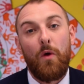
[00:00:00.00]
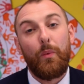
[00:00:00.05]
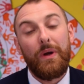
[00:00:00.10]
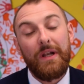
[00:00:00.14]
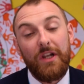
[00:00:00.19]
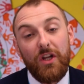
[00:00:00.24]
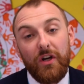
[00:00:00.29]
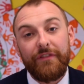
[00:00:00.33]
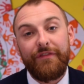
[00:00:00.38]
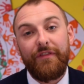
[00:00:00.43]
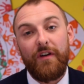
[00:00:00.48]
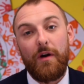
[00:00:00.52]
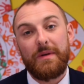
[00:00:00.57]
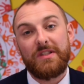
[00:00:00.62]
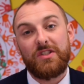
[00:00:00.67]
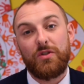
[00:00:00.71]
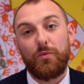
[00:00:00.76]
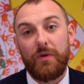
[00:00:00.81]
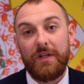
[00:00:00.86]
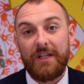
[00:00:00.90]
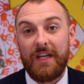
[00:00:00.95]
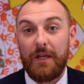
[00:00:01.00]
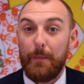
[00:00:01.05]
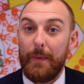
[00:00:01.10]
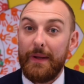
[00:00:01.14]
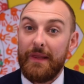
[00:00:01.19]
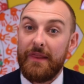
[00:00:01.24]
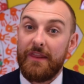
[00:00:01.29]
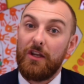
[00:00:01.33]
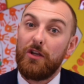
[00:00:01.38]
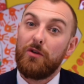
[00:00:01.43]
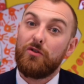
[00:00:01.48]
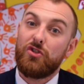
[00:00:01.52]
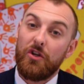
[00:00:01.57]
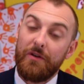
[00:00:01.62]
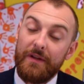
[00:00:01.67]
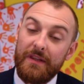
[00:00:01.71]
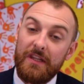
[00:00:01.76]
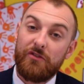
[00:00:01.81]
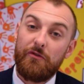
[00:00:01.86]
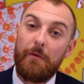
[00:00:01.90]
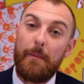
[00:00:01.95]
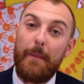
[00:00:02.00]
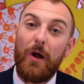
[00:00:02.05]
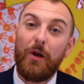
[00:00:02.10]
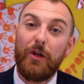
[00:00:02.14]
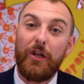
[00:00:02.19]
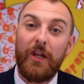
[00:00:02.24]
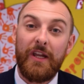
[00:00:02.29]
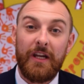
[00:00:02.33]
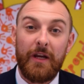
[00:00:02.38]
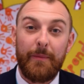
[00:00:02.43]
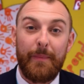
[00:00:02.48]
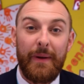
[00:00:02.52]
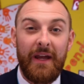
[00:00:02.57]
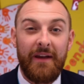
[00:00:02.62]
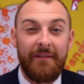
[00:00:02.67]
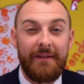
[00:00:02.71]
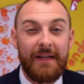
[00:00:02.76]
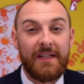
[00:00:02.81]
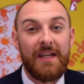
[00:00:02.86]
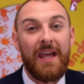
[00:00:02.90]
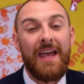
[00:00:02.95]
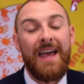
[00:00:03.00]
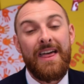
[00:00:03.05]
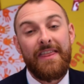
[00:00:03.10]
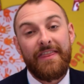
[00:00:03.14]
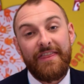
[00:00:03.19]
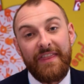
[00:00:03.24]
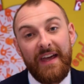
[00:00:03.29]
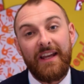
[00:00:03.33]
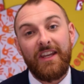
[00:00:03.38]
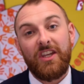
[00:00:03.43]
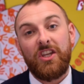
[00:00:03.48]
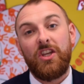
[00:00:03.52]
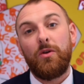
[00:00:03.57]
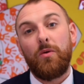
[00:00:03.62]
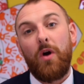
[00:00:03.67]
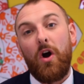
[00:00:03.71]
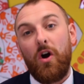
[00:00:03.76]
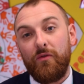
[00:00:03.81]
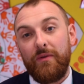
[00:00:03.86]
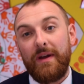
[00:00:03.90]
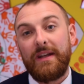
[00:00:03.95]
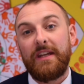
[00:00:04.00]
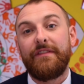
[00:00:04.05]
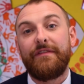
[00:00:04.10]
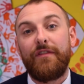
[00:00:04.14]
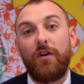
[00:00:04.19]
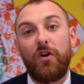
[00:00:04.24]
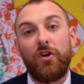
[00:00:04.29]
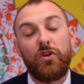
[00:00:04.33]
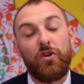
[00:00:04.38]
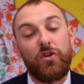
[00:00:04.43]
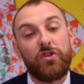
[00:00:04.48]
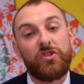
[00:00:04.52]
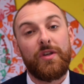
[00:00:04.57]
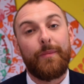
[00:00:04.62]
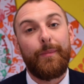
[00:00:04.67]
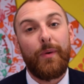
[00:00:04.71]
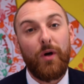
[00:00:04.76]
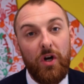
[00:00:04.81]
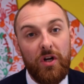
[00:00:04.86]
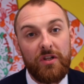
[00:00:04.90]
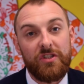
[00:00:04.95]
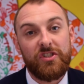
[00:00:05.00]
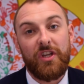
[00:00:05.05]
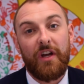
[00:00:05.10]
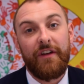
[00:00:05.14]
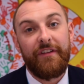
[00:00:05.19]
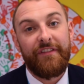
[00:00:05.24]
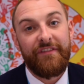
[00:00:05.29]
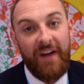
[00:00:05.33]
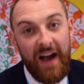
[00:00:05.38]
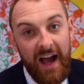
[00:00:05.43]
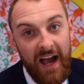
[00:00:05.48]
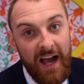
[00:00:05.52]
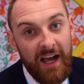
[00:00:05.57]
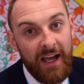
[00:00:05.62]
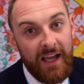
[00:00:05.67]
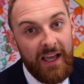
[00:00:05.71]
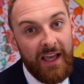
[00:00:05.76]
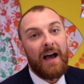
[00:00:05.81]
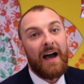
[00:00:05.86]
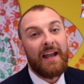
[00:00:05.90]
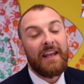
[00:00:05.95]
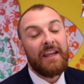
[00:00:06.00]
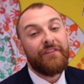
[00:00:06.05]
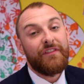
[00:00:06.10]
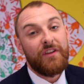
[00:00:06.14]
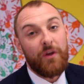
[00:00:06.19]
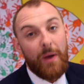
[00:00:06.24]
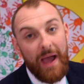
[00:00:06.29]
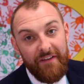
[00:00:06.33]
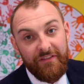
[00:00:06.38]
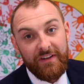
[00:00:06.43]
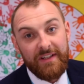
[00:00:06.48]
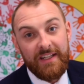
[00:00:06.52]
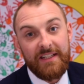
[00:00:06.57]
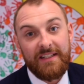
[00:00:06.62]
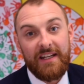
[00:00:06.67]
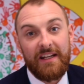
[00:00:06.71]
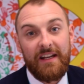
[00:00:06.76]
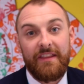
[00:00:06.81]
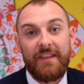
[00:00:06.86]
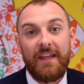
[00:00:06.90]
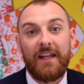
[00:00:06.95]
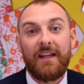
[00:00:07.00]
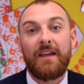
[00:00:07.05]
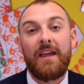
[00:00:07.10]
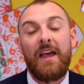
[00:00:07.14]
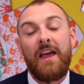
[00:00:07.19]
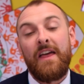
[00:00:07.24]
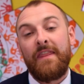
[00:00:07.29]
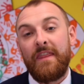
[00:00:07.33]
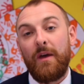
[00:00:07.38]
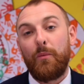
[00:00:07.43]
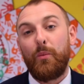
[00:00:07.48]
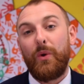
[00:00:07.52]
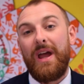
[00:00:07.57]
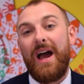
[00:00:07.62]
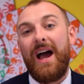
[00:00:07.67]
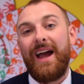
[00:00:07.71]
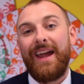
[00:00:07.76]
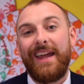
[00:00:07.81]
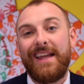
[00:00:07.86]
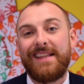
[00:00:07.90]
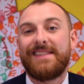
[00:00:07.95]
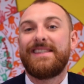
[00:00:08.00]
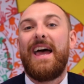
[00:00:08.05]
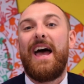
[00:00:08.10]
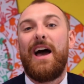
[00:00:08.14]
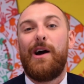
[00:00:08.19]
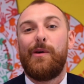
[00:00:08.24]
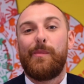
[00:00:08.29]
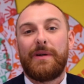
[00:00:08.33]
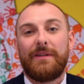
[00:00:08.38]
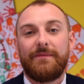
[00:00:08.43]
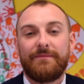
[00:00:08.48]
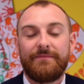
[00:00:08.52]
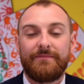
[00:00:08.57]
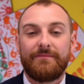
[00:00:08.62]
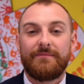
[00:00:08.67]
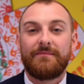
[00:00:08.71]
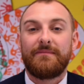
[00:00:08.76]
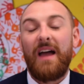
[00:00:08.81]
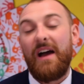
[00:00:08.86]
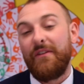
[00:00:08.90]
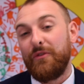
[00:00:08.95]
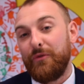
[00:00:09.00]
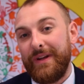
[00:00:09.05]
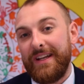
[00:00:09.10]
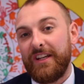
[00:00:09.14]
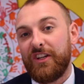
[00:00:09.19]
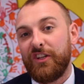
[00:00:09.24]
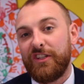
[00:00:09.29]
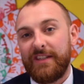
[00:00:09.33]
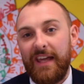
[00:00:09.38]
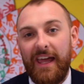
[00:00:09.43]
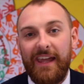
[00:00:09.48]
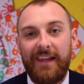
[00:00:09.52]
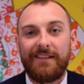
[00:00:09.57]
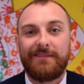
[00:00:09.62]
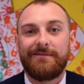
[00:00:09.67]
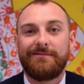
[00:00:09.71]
We look forward to working with you during this remote learning period. Thank you already for your support so far, and if you ever need anything, then we are here to help. Have a really good day.